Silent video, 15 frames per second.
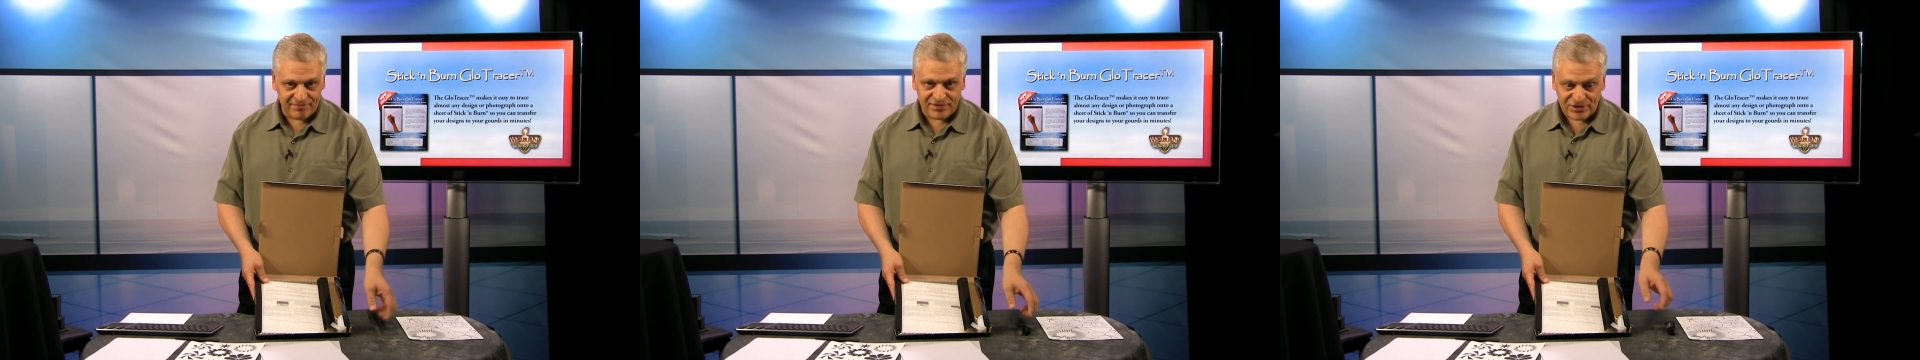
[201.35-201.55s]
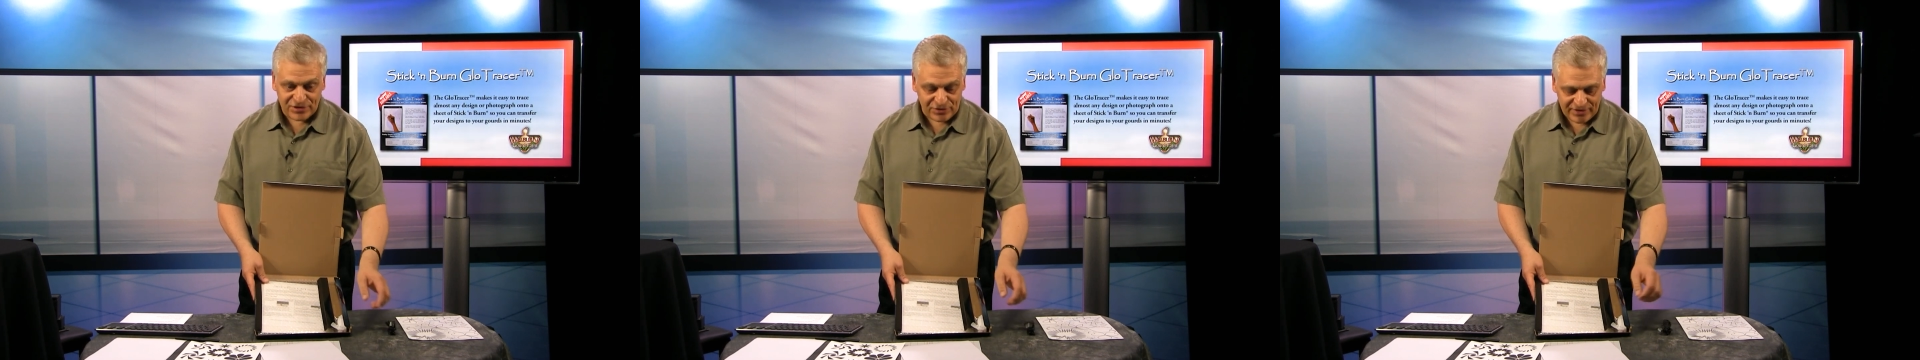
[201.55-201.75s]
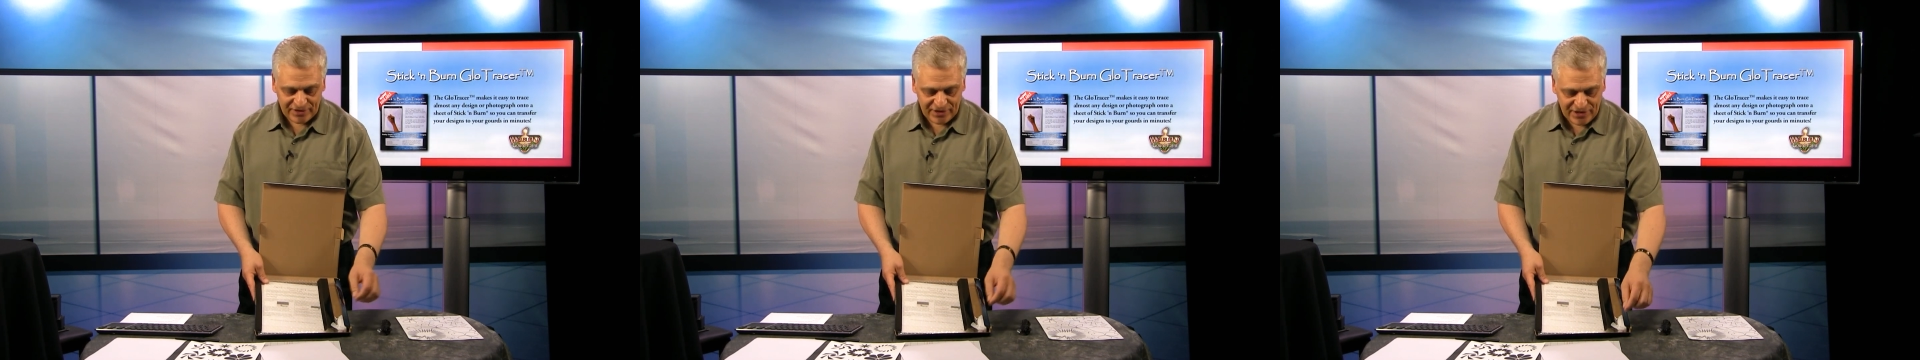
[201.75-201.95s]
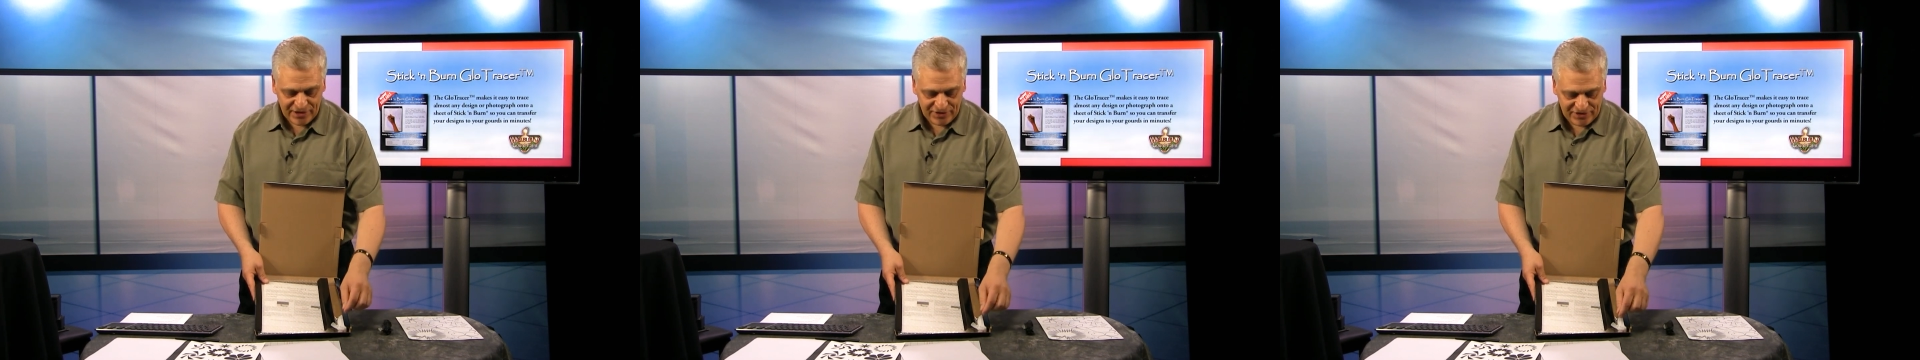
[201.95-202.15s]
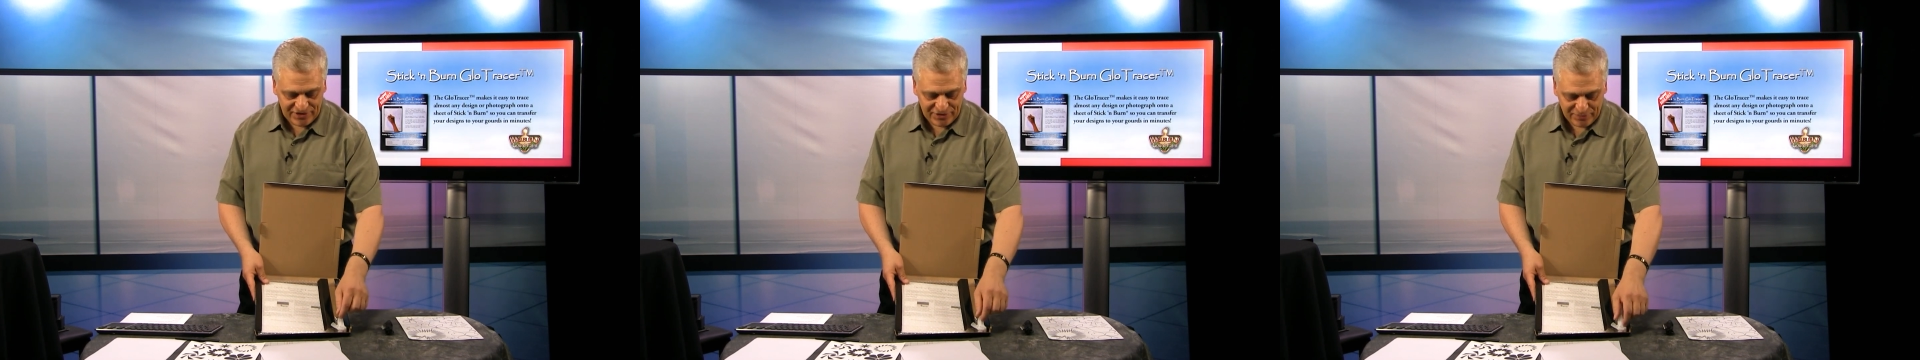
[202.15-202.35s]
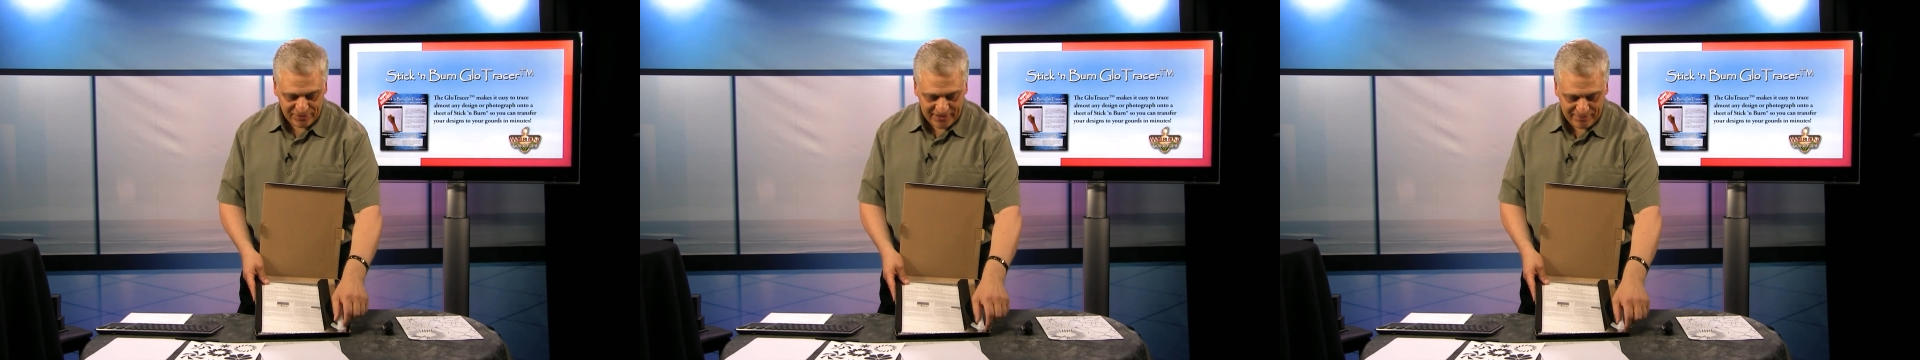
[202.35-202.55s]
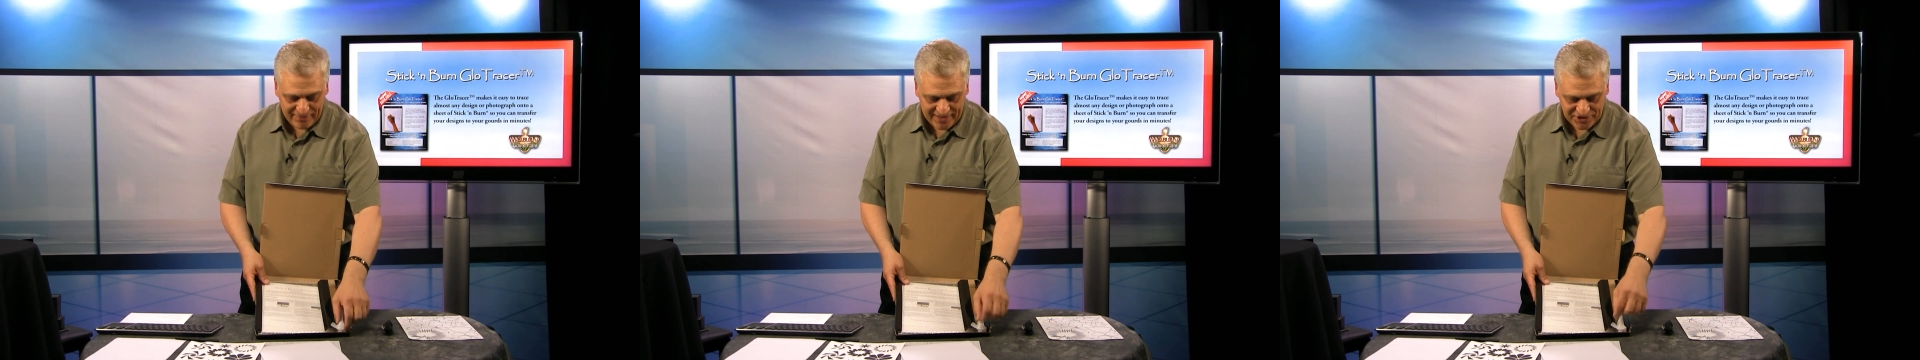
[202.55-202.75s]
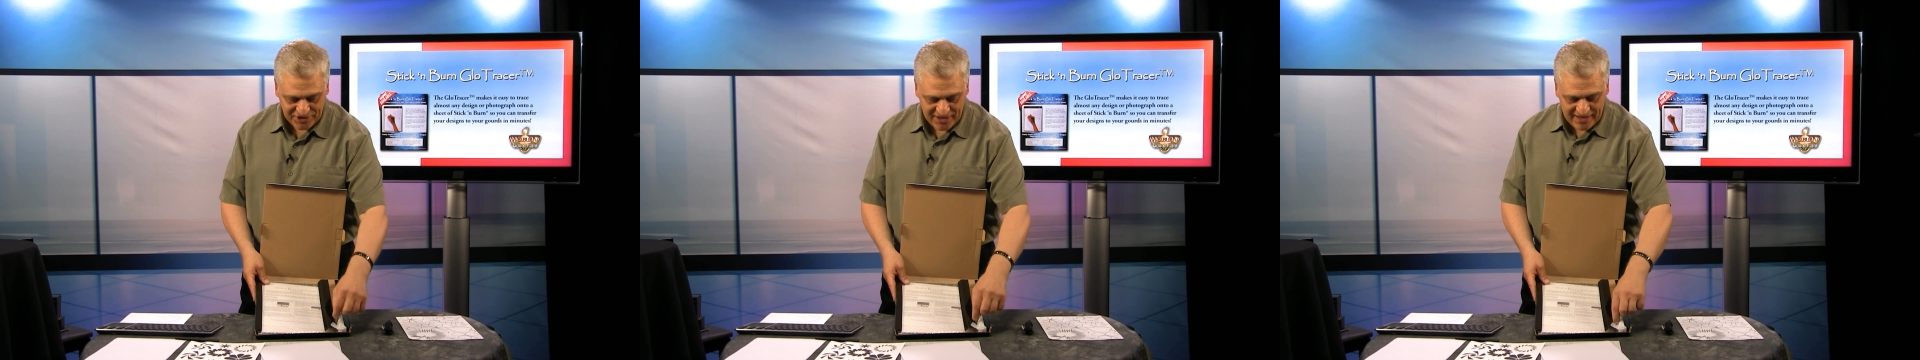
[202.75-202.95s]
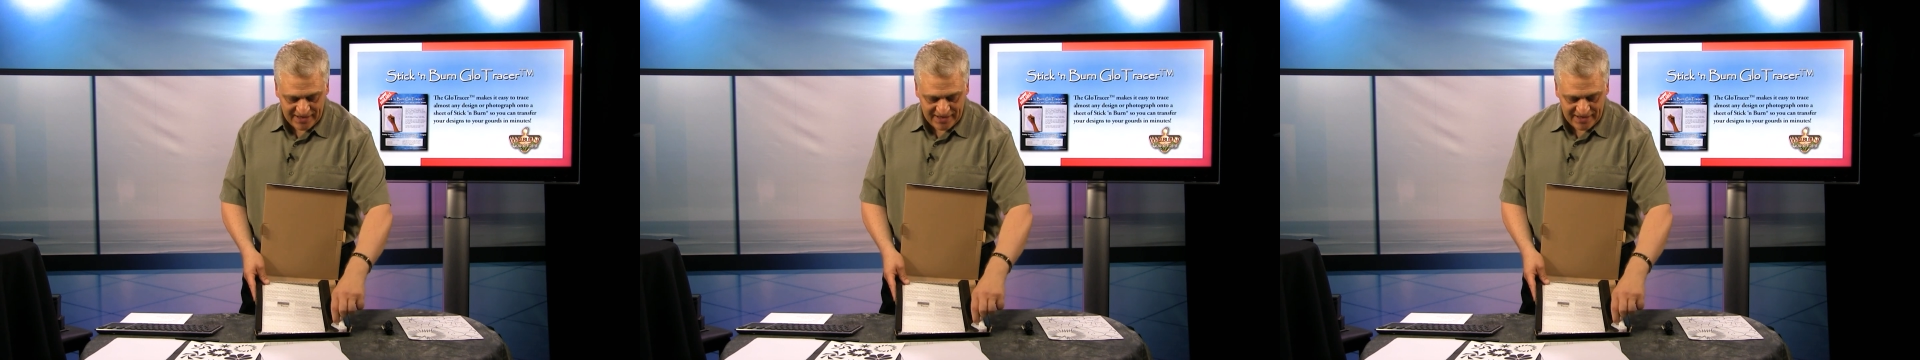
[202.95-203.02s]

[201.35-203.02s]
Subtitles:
store you go to pretty much.